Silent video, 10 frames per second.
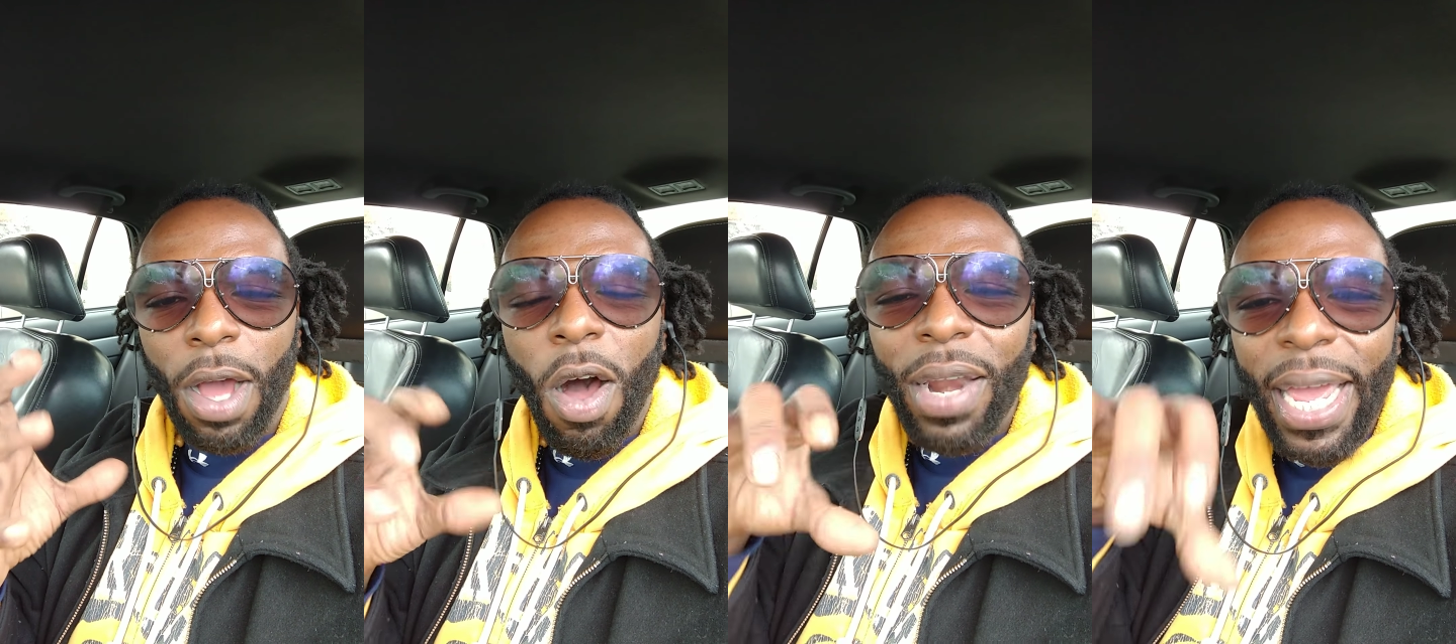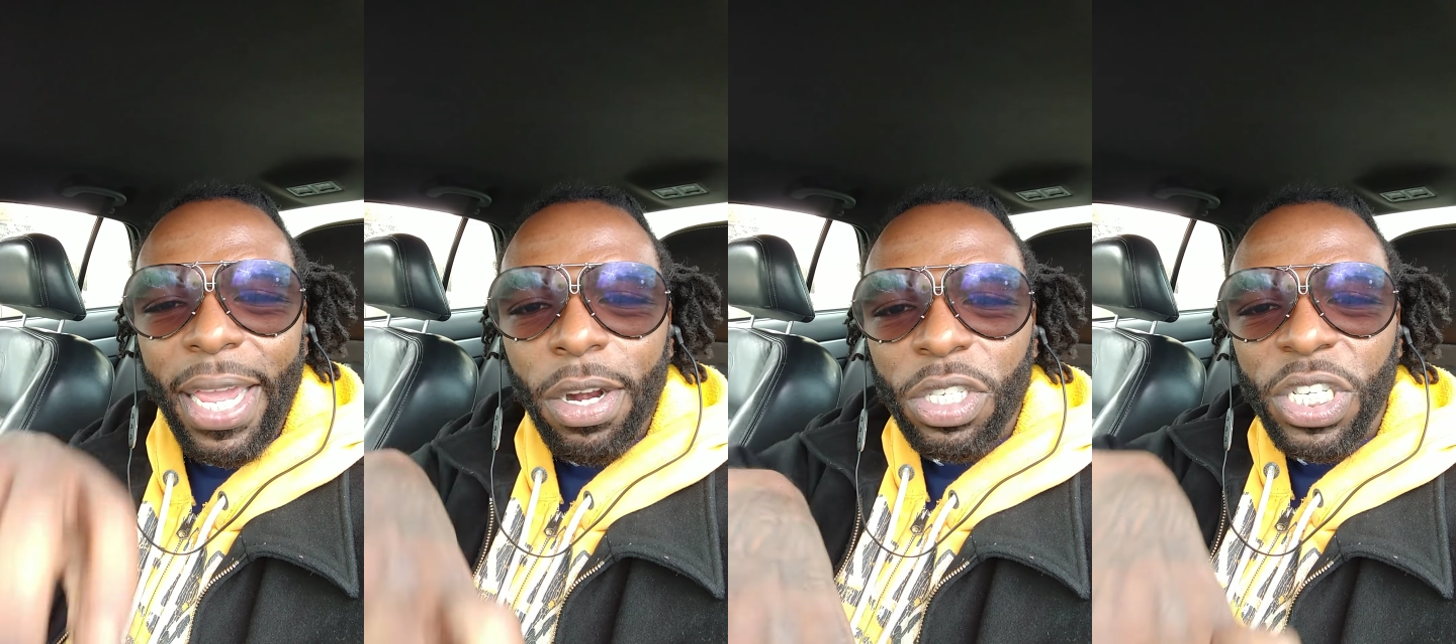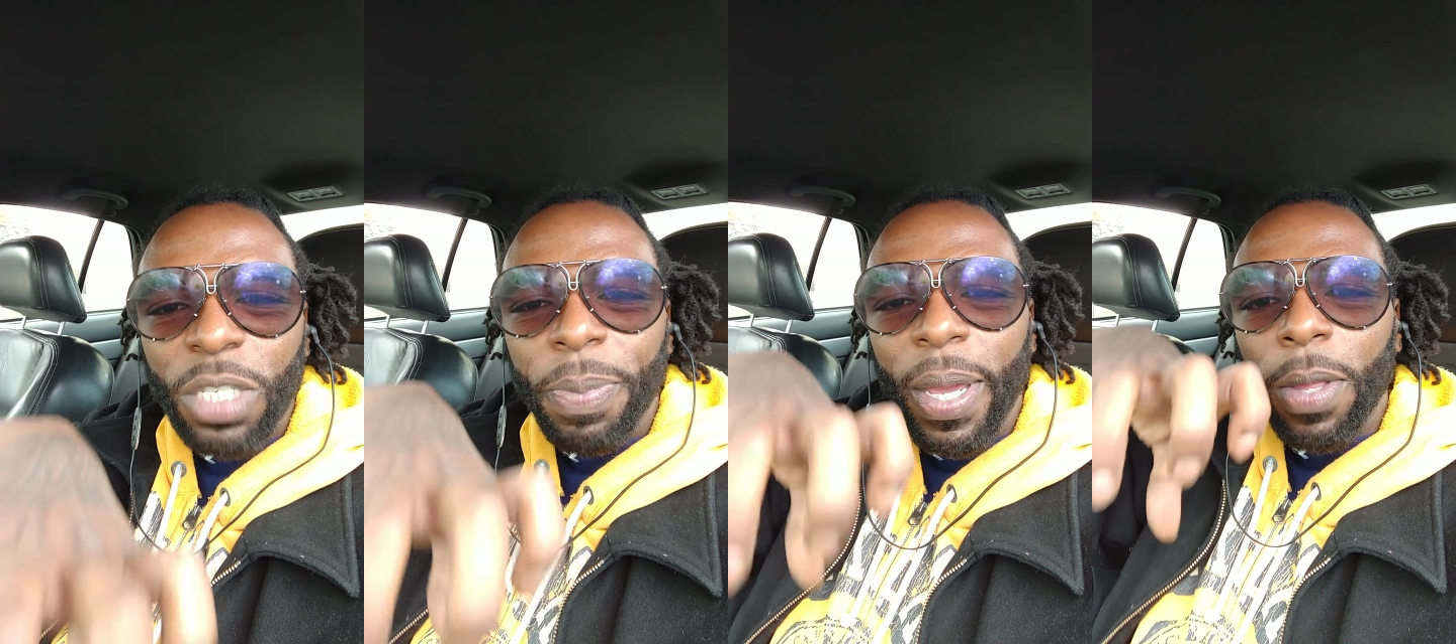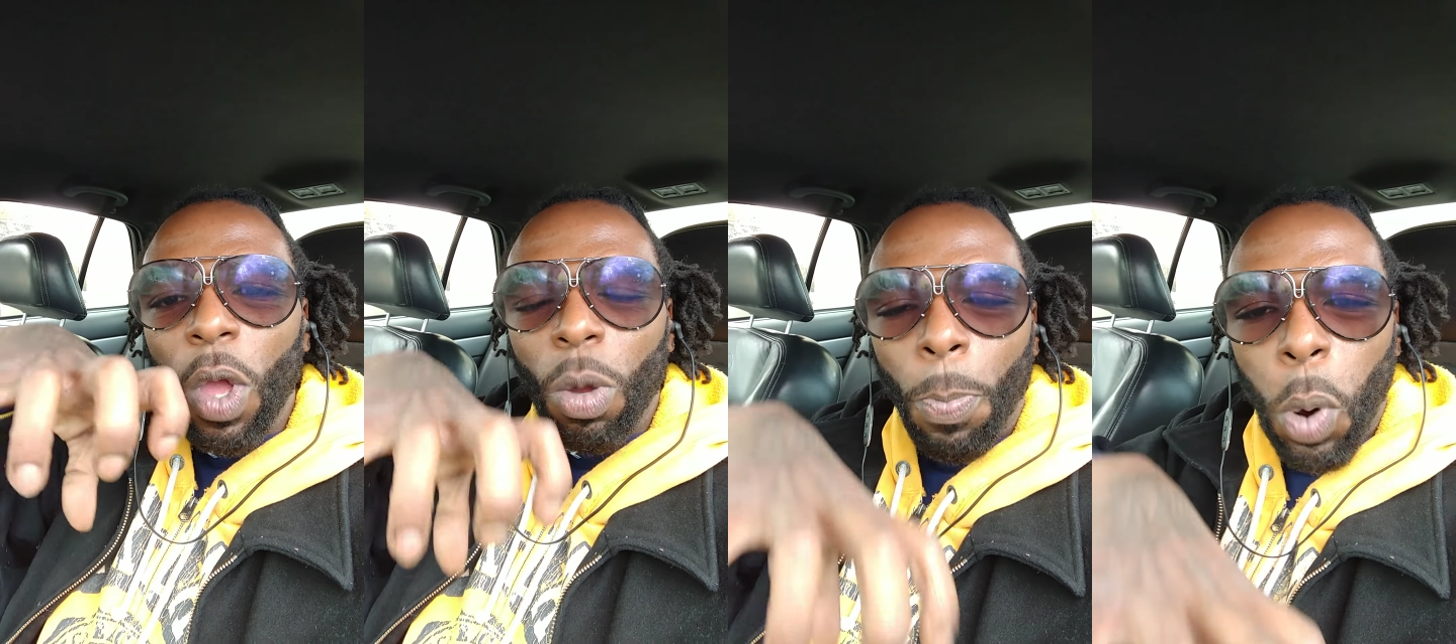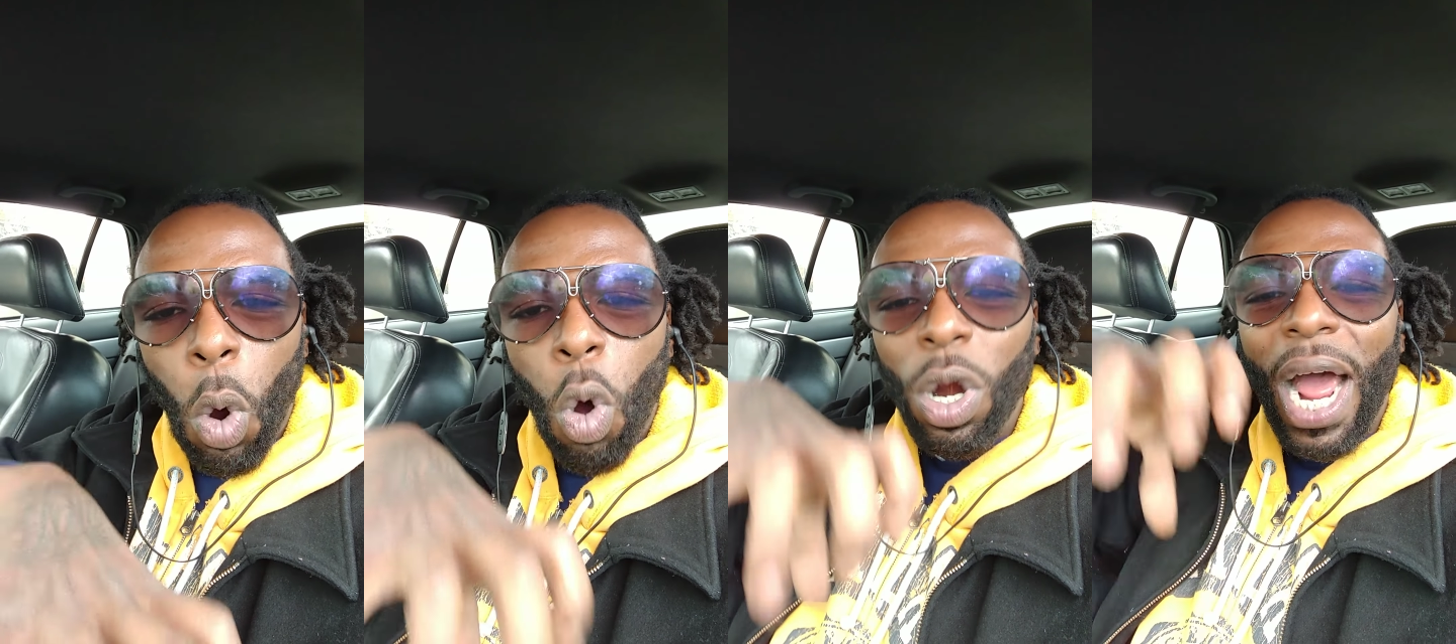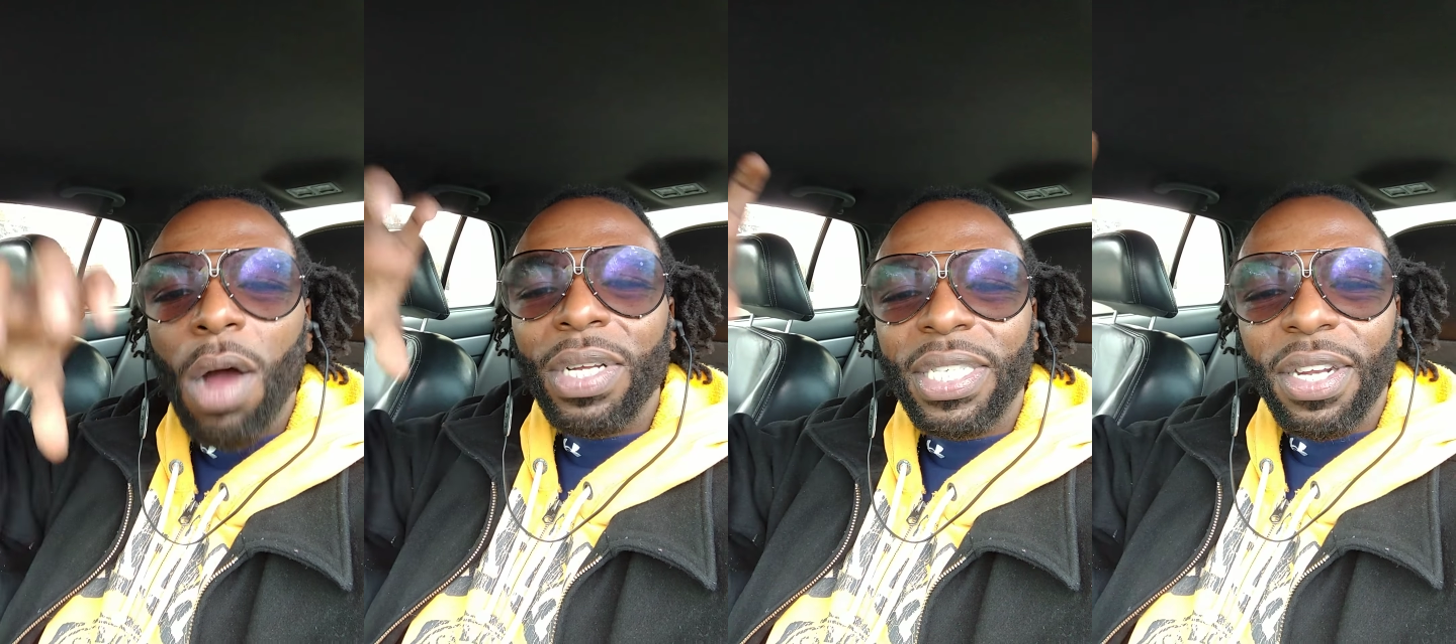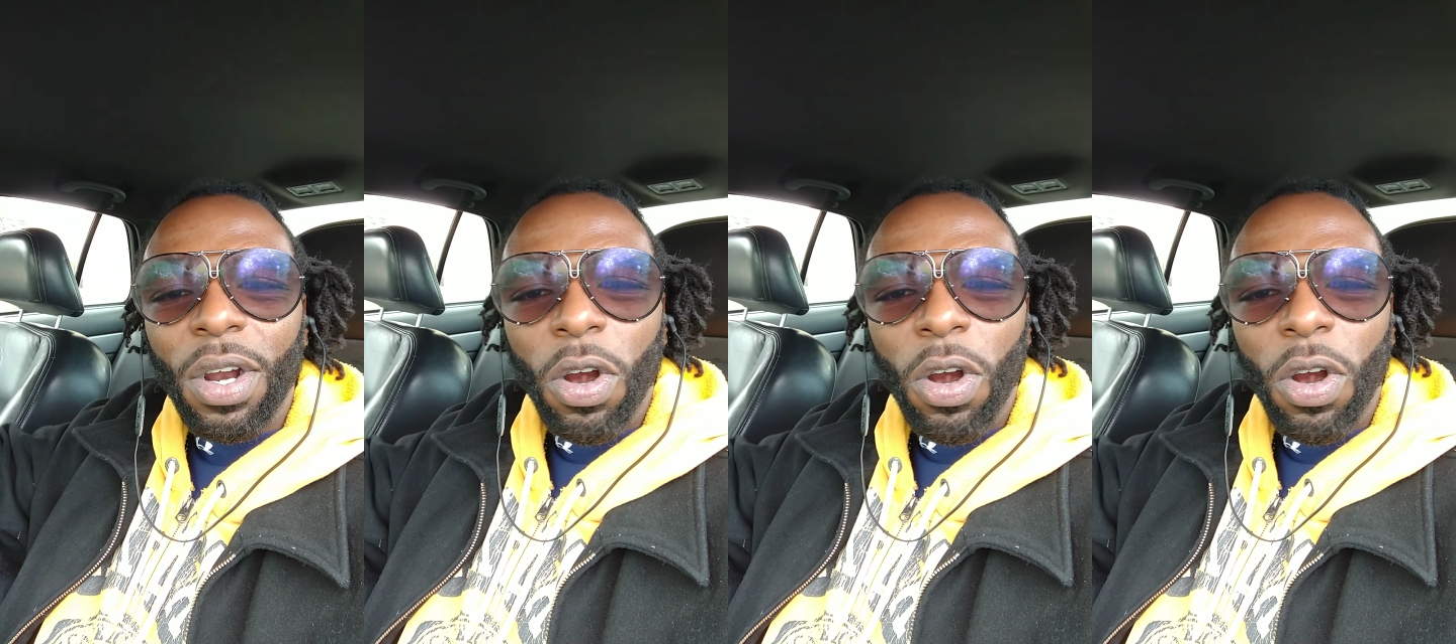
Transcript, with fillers: All that energy is being poured out into the